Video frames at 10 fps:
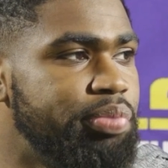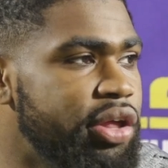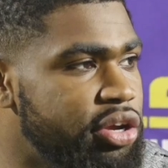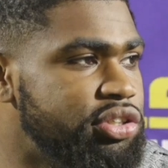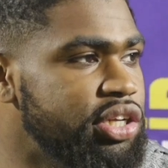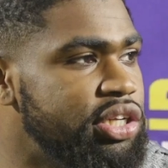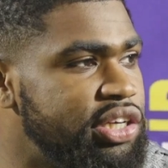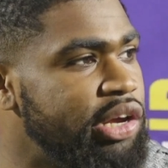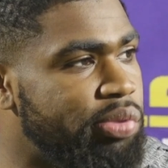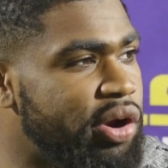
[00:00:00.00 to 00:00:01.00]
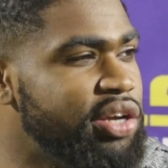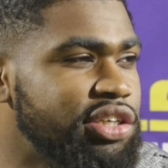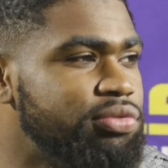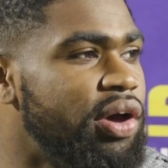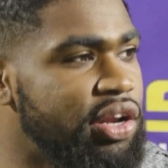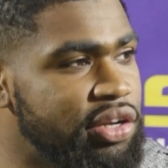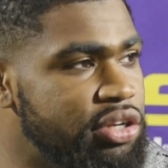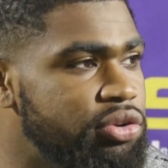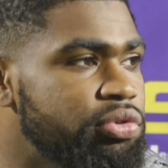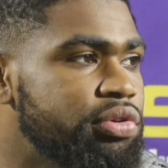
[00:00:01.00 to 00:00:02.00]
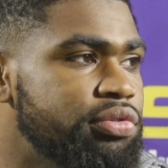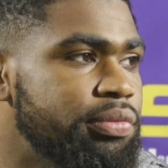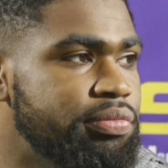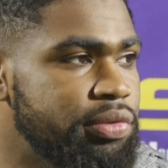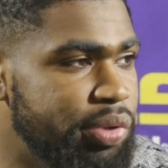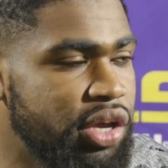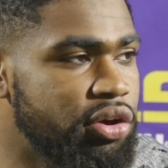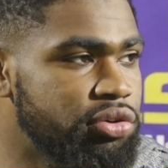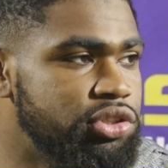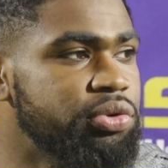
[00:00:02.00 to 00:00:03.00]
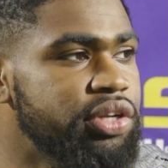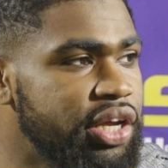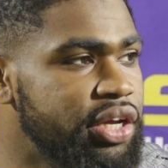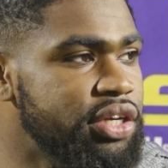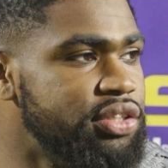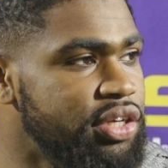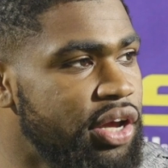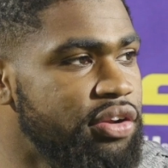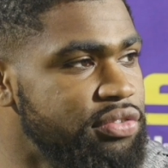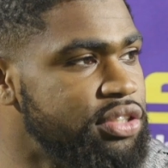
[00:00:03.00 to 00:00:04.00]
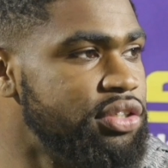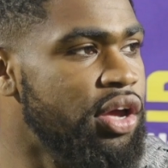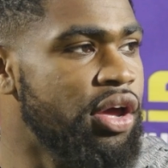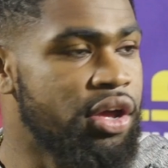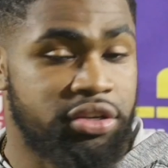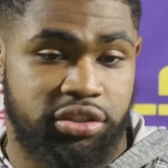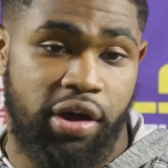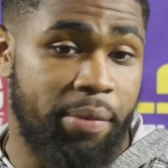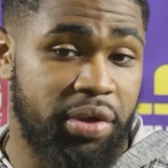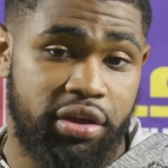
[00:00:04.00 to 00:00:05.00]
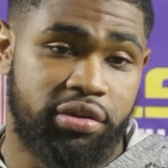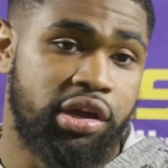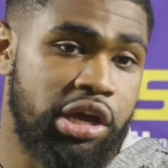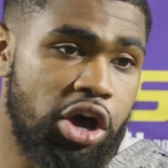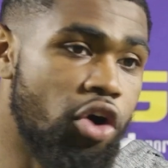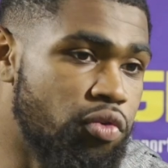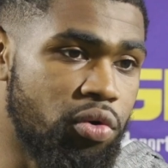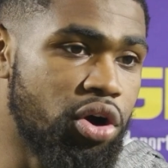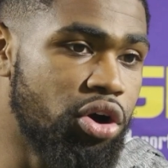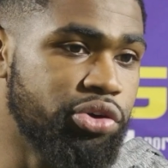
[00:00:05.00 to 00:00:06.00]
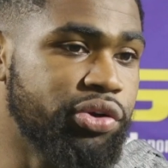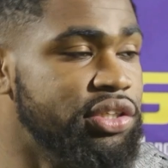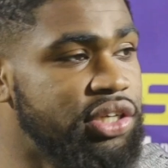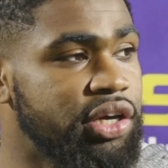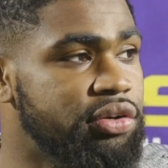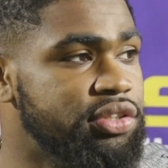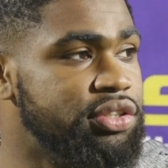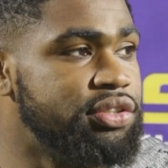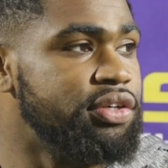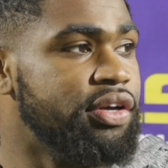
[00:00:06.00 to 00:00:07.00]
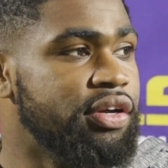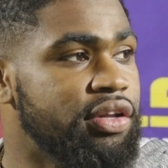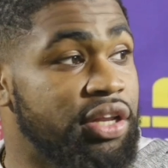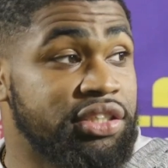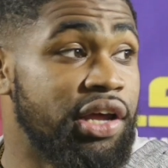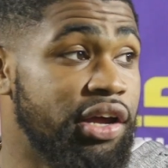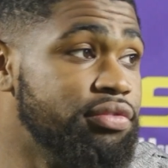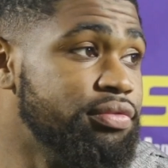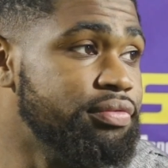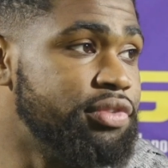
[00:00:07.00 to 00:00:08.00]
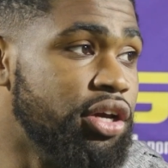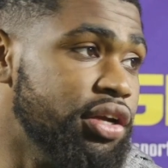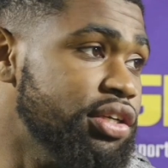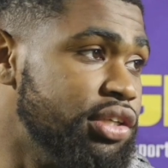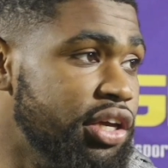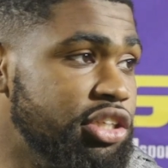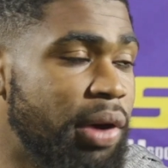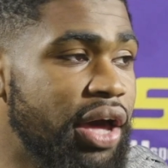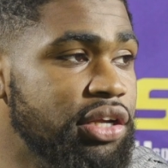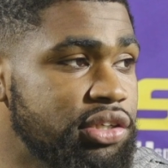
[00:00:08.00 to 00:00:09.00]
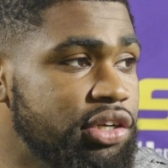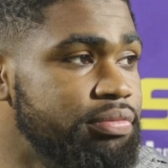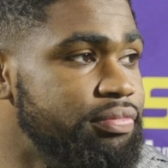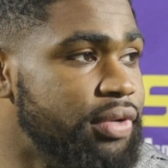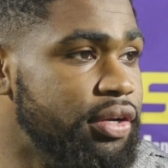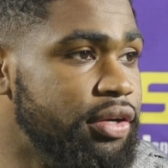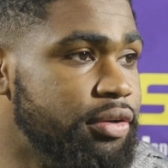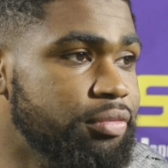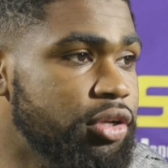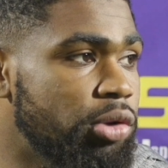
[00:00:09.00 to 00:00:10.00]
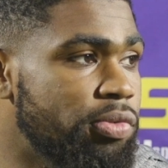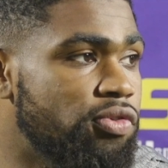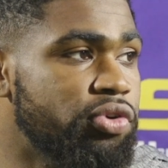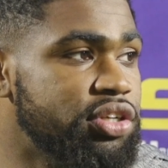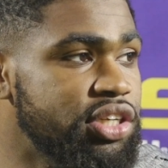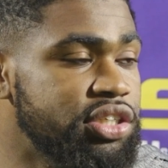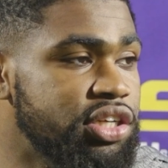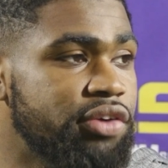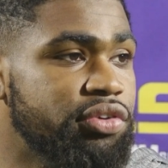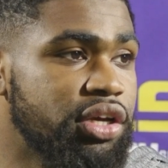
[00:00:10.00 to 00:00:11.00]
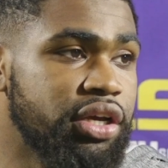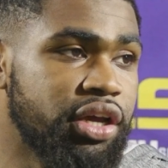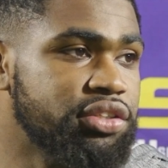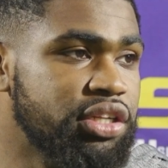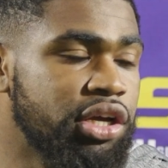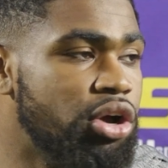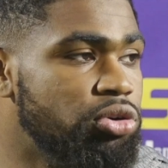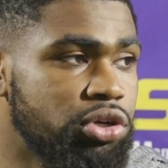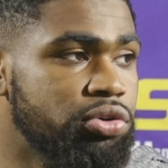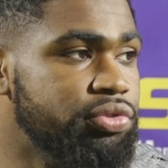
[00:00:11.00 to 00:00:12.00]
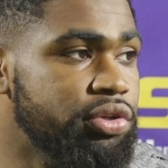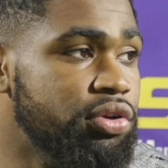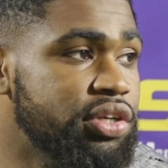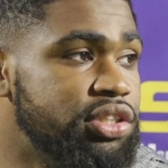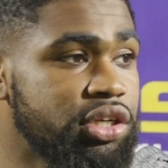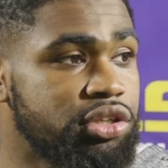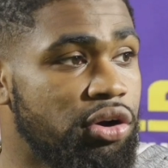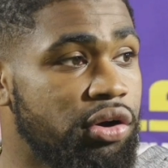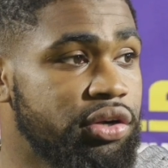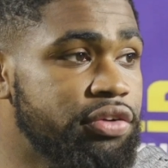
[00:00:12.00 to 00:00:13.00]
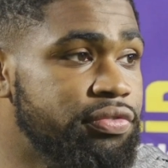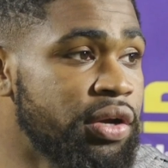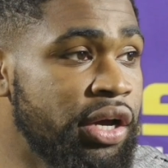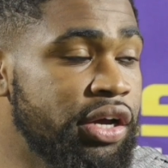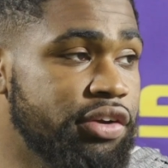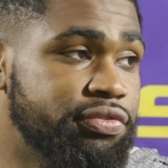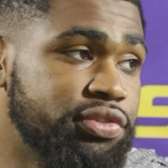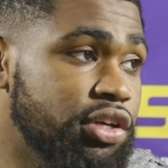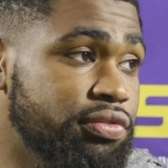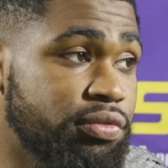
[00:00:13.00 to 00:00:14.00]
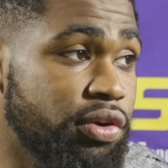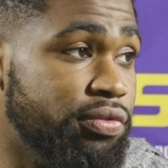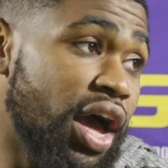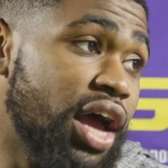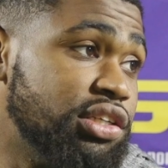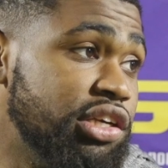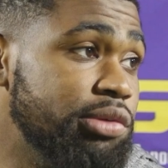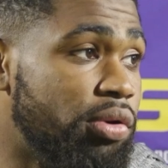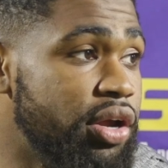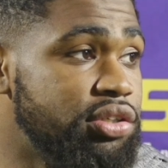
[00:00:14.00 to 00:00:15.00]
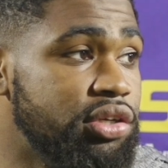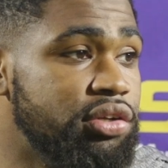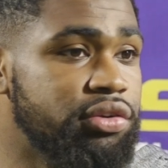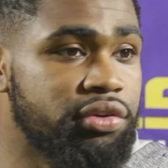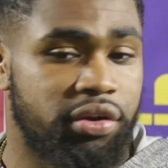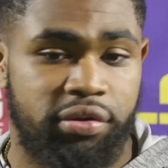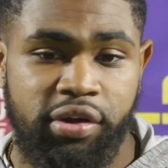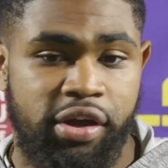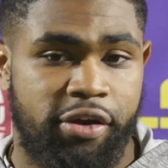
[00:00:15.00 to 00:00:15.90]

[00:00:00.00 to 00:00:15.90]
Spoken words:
players need to take breaks. That's why they didn't do the big on two-a-days. They kind of just so, I mean, overall, you can tell just let's not tear these kids' bodies up, you know, before the season and everything else. And then Coach O, you know, he took it to heart. If guys need breaks, and, you know,